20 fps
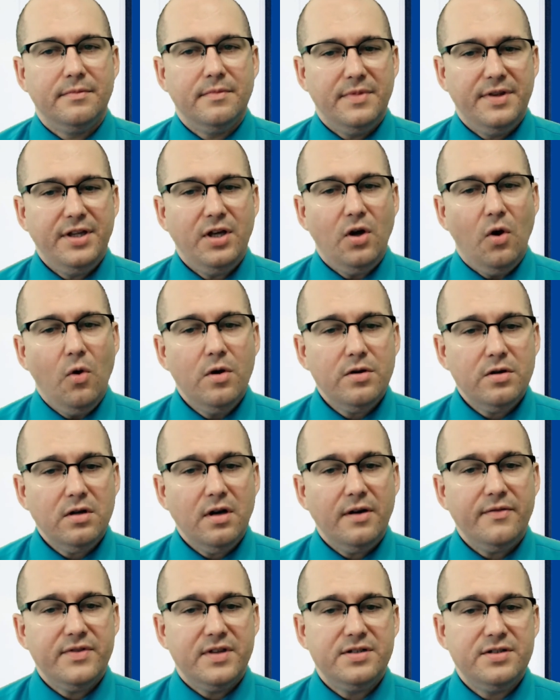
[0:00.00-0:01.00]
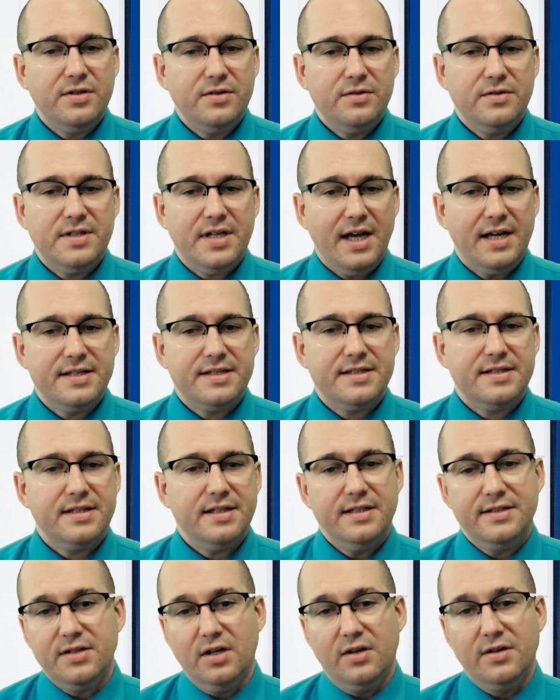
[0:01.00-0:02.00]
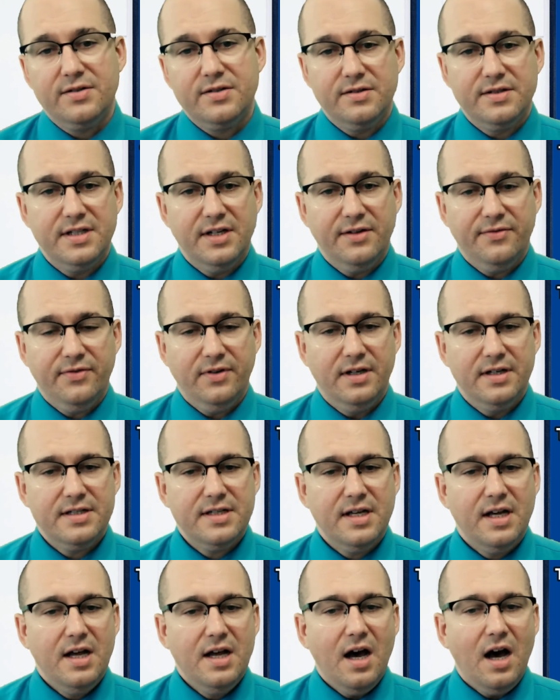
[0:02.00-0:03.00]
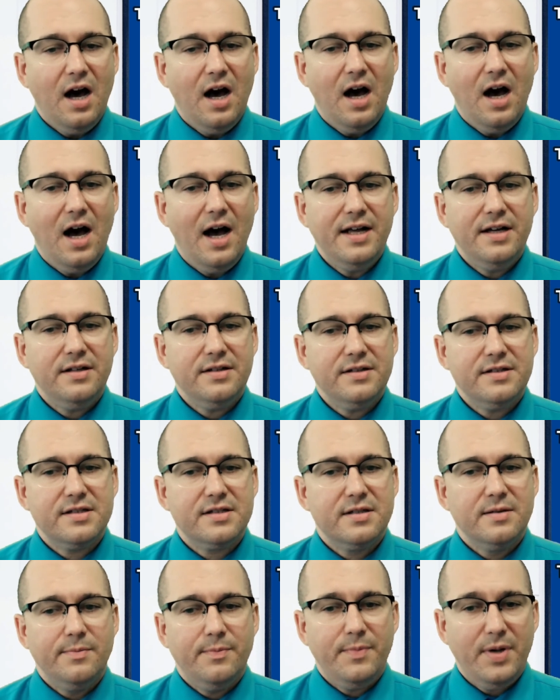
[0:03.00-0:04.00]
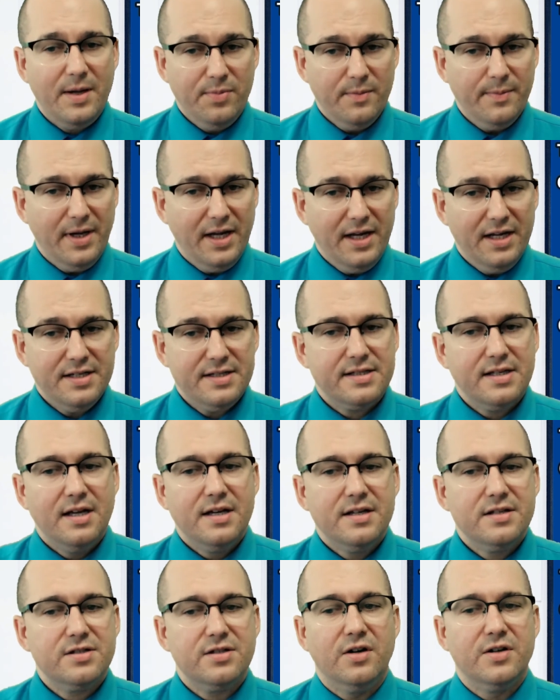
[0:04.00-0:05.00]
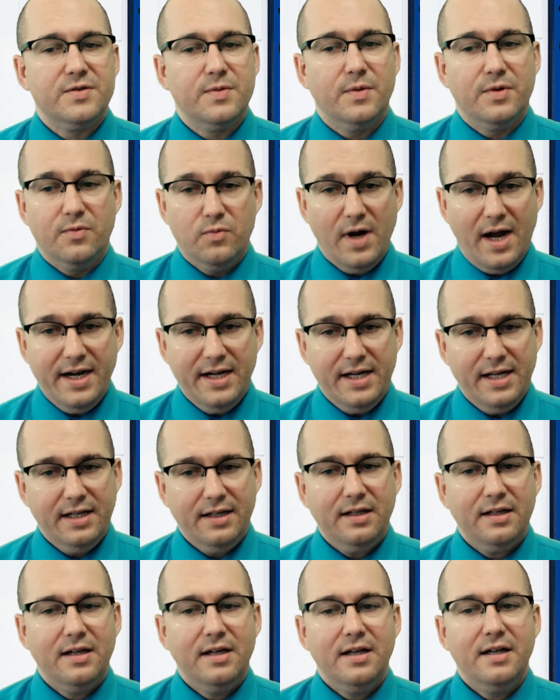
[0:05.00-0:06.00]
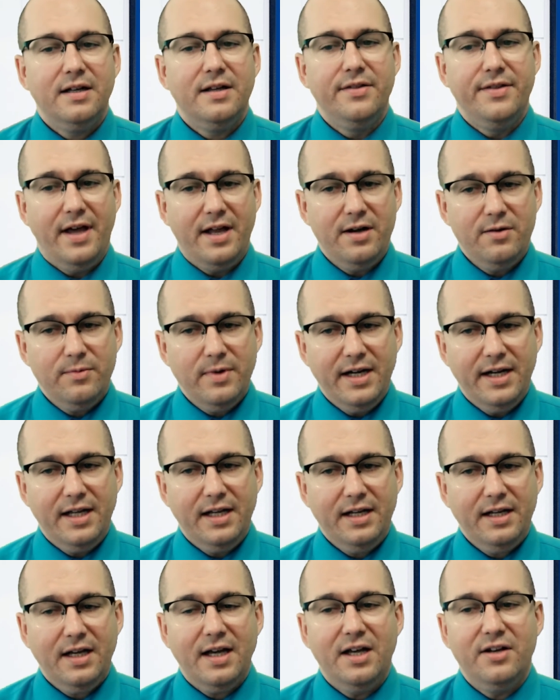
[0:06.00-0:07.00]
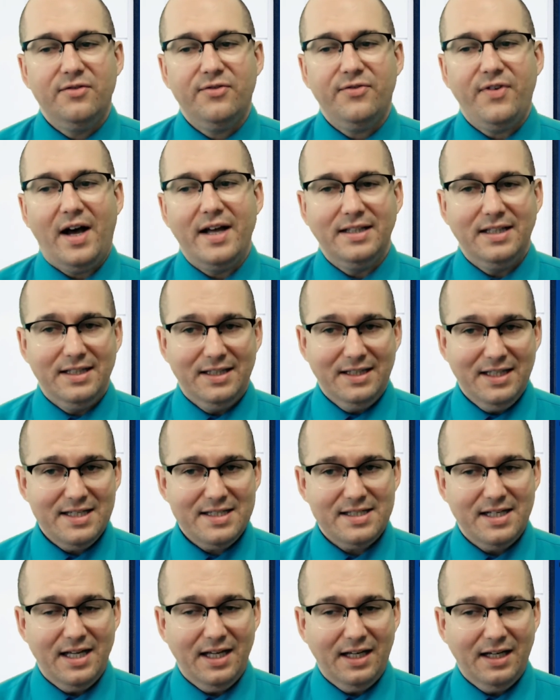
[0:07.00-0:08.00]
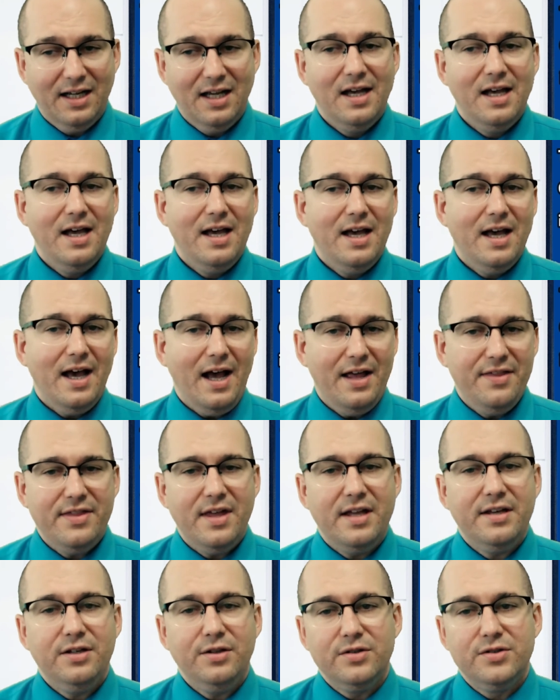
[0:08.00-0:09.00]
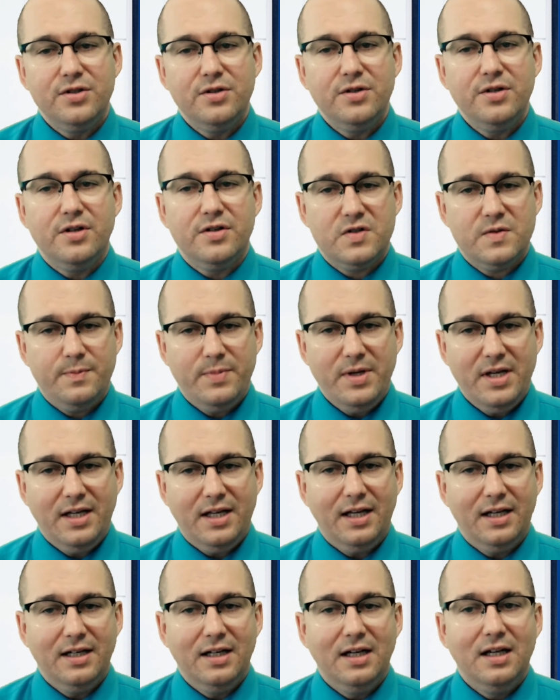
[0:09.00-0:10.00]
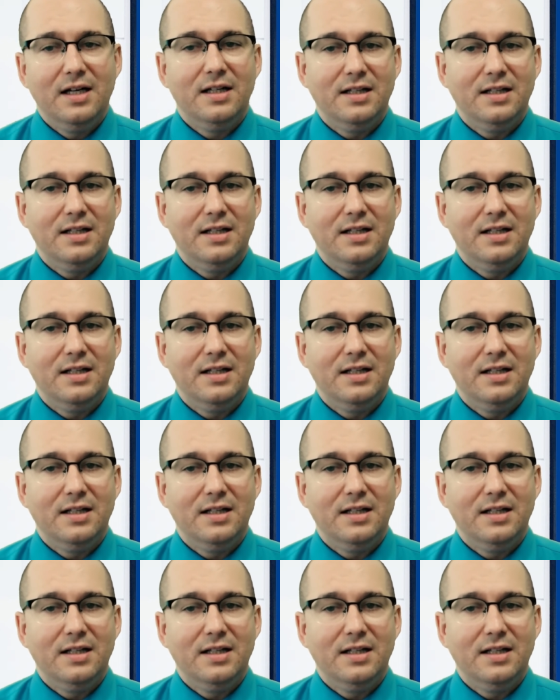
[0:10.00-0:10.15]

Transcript: The order of the 2 tests is also different. IELTS paper-based starts with writing, then reading, and finally listening, and then you'll do your speaking